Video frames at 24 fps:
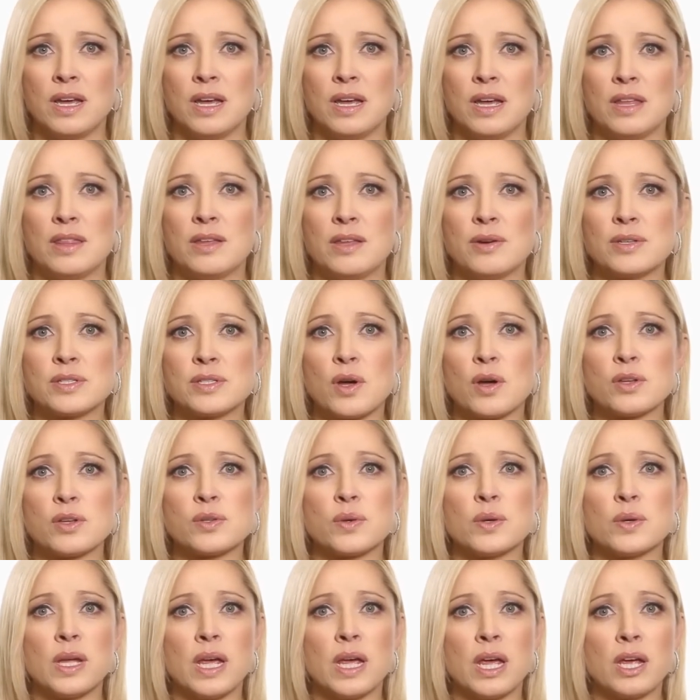There is
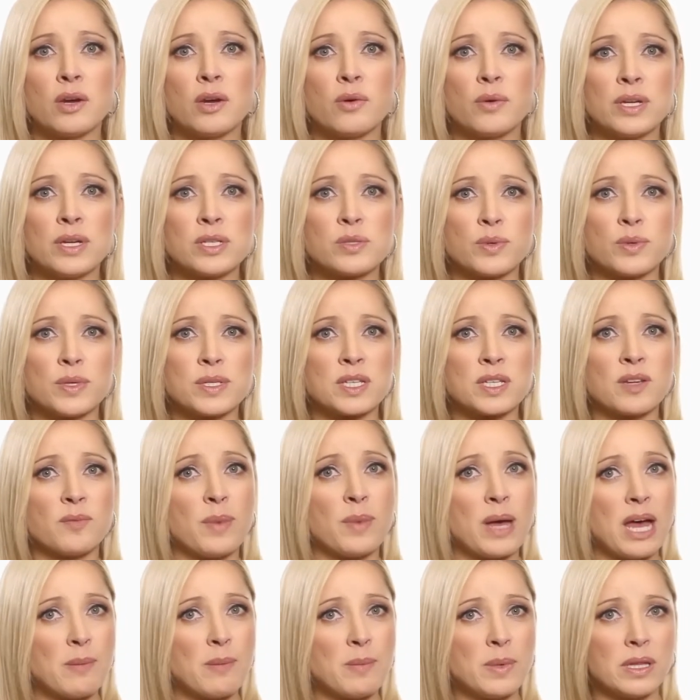also an increased risk of
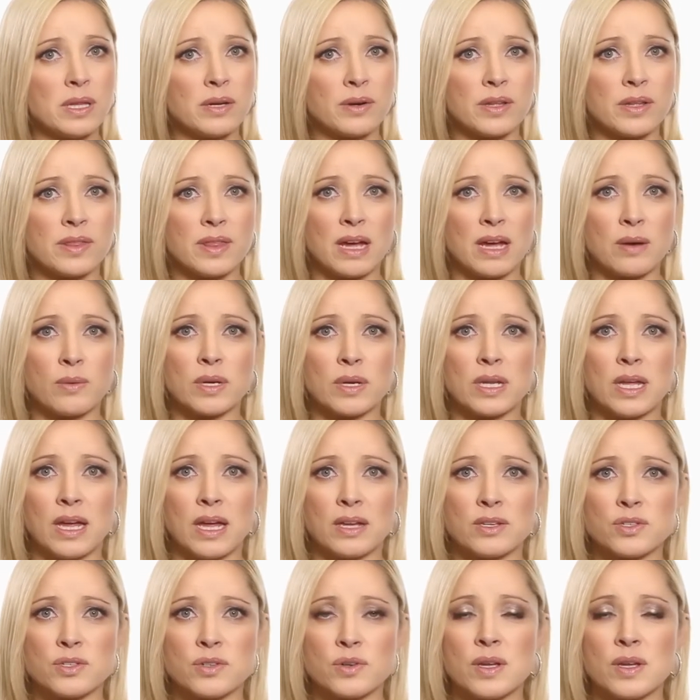papillary thyroid
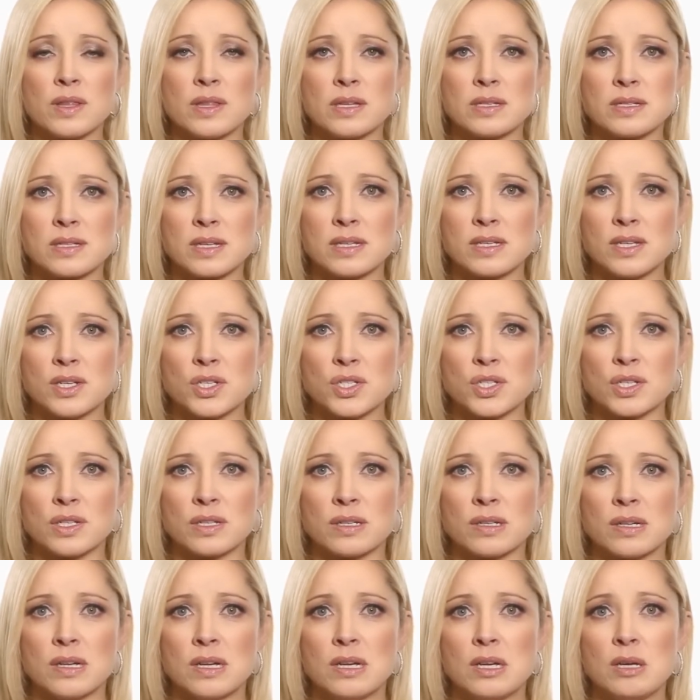cancer in this
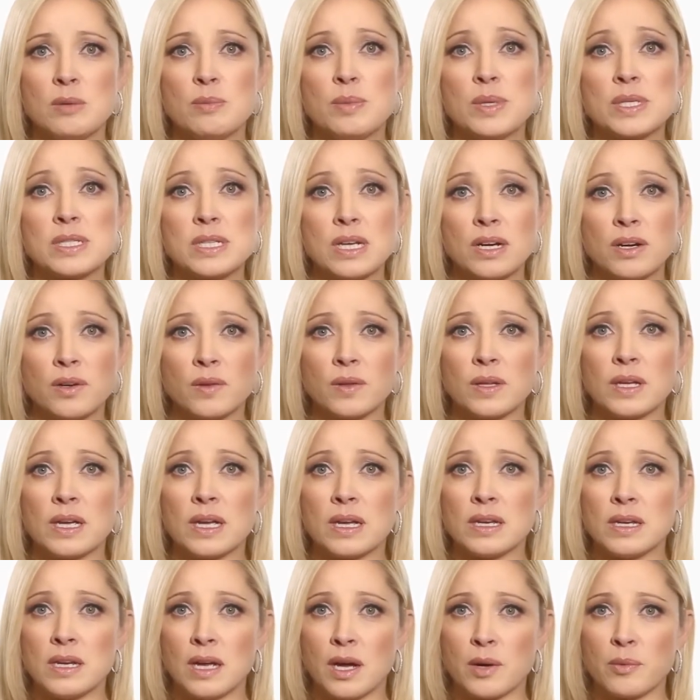condition, particularly
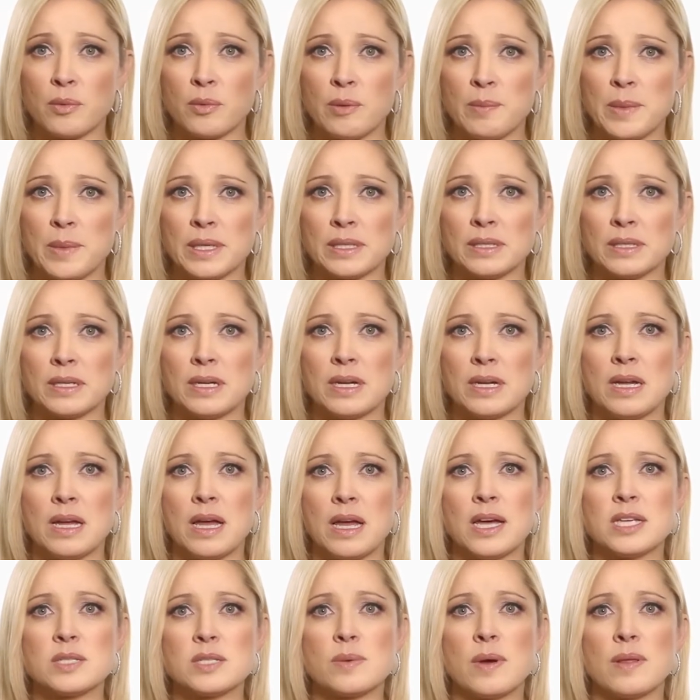in young women,
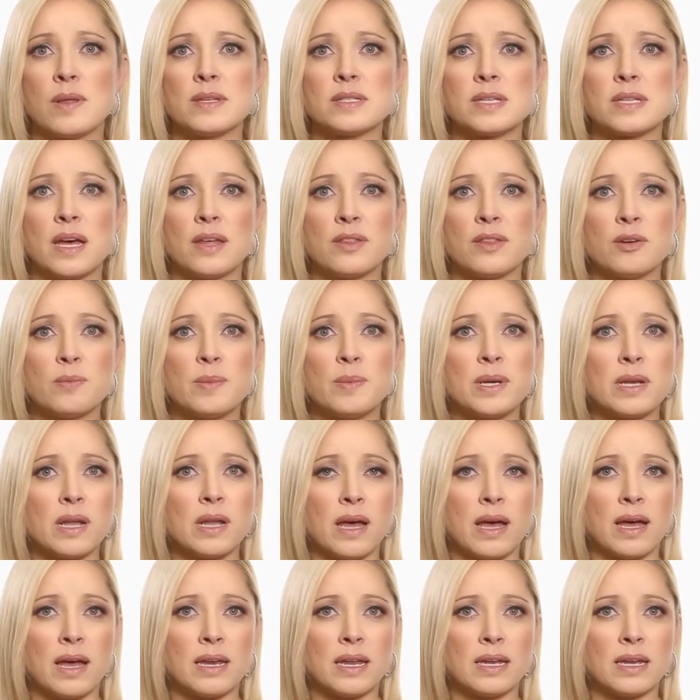as well as other
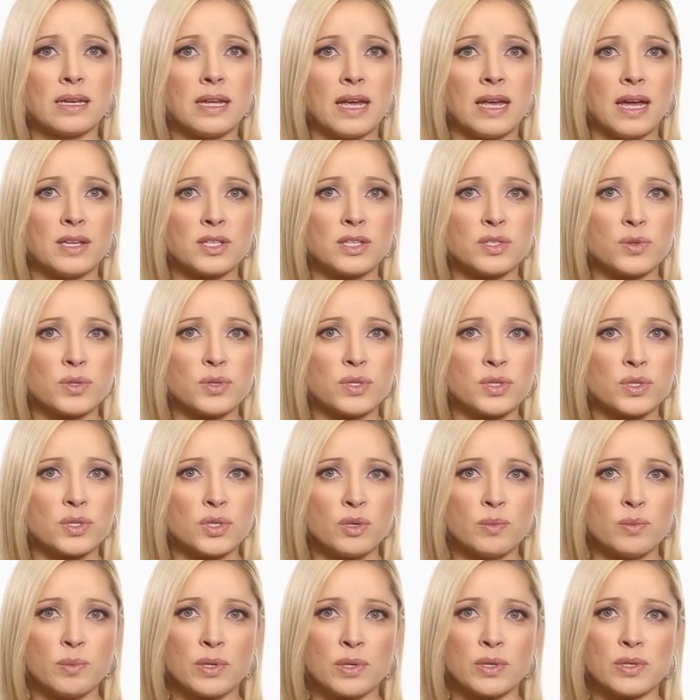benign and cancerous
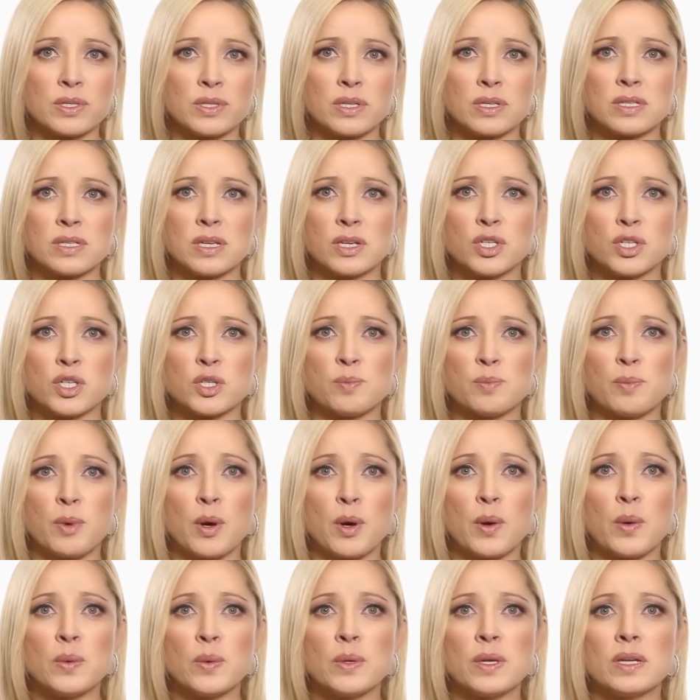tumors such as
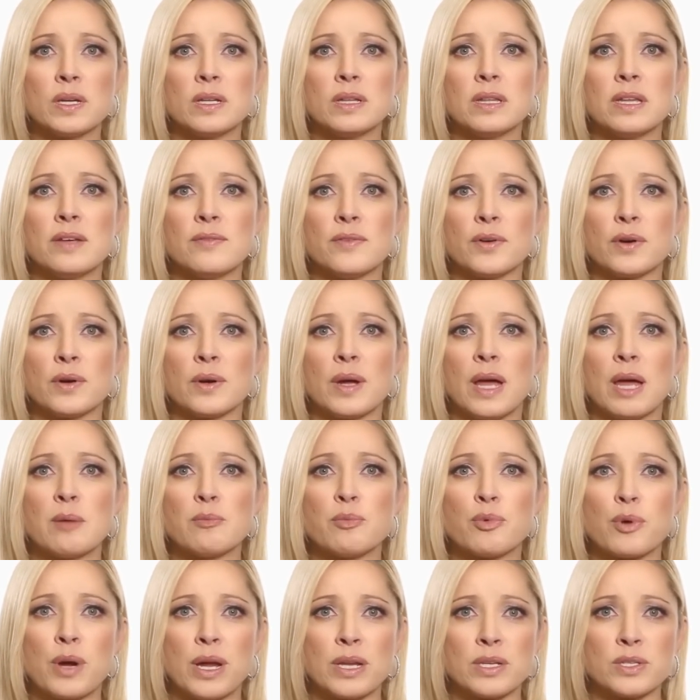bone, liver, and
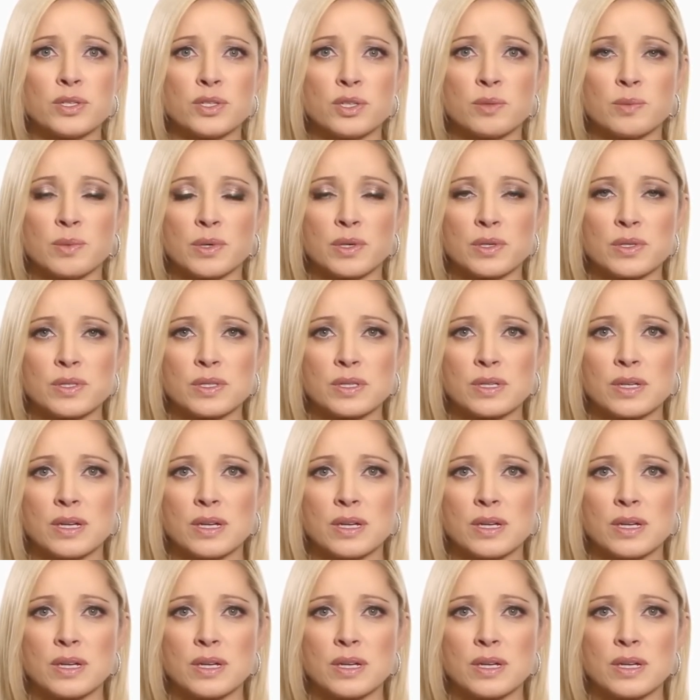brain tumors.